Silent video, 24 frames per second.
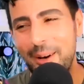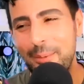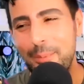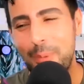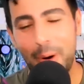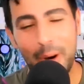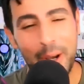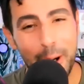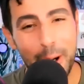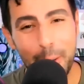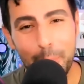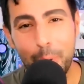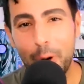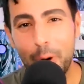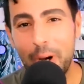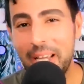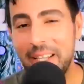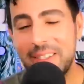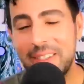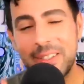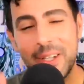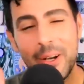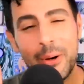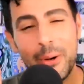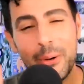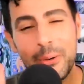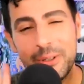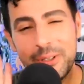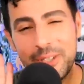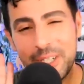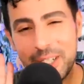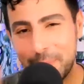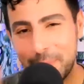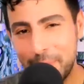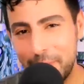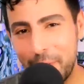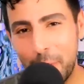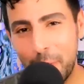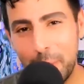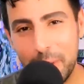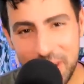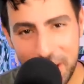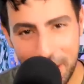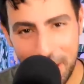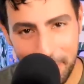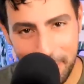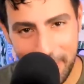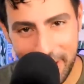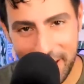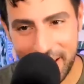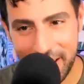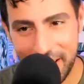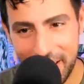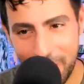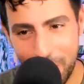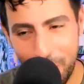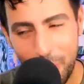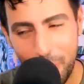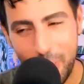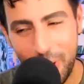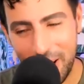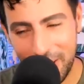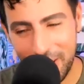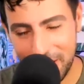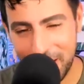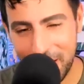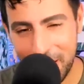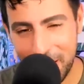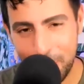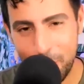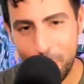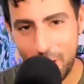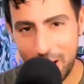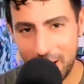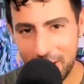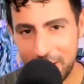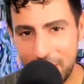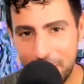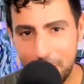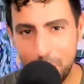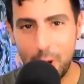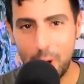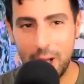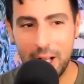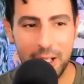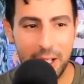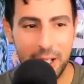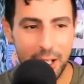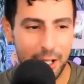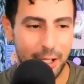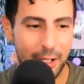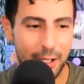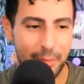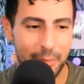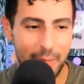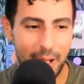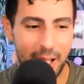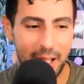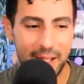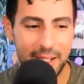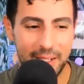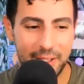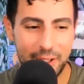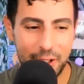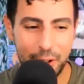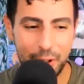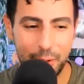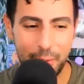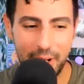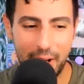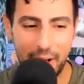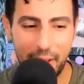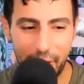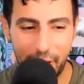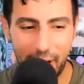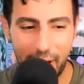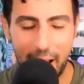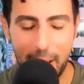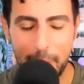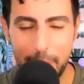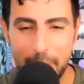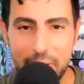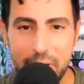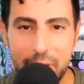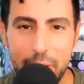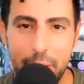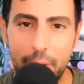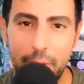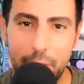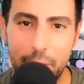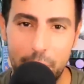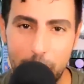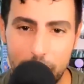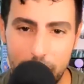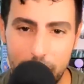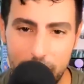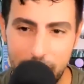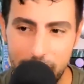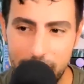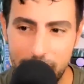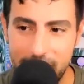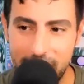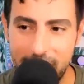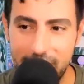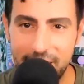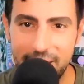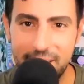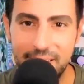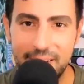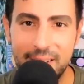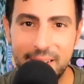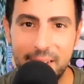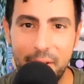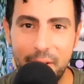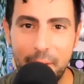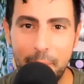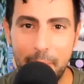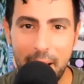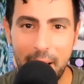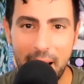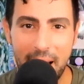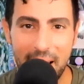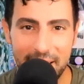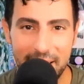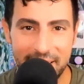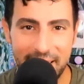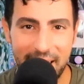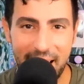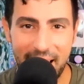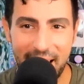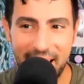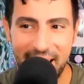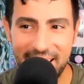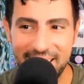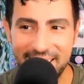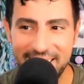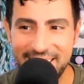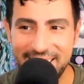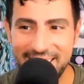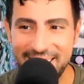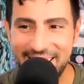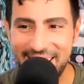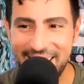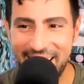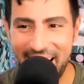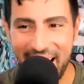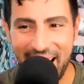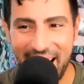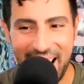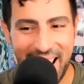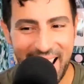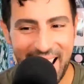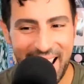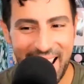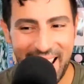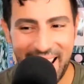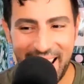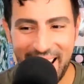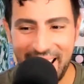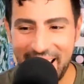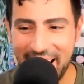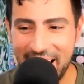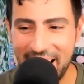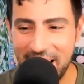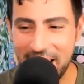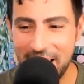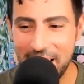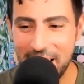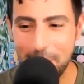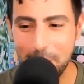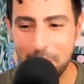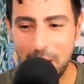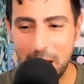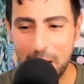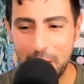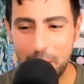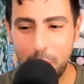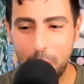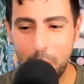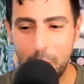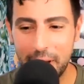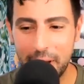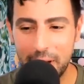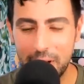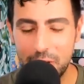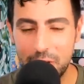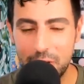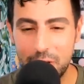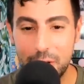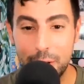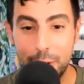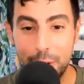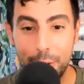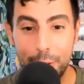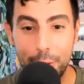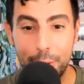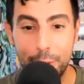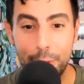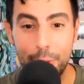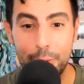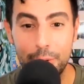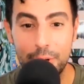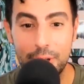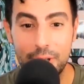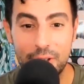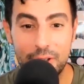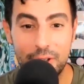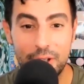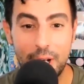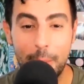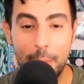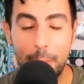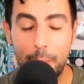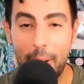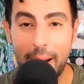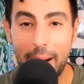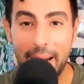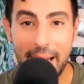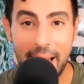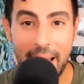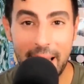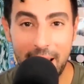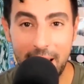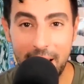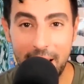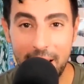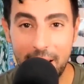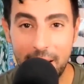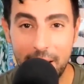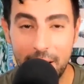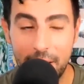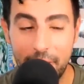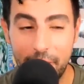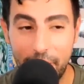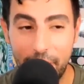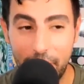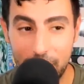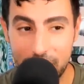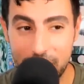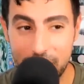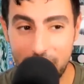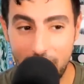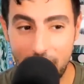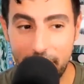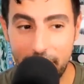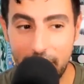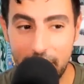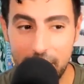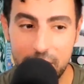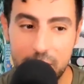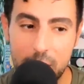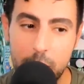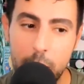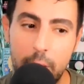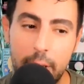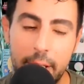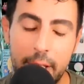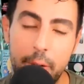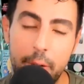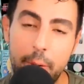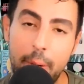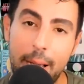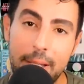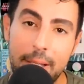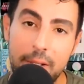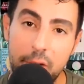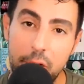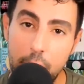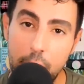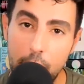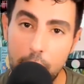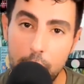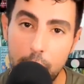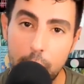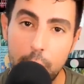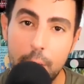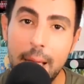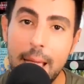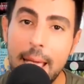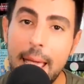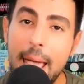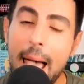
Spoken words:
Boy, oh boy. So just before we jump in, welcome, welcome, welcome to another episode of Georgio Says the Podcast. I am going to just jump right in. First off, I just want to let you guys know,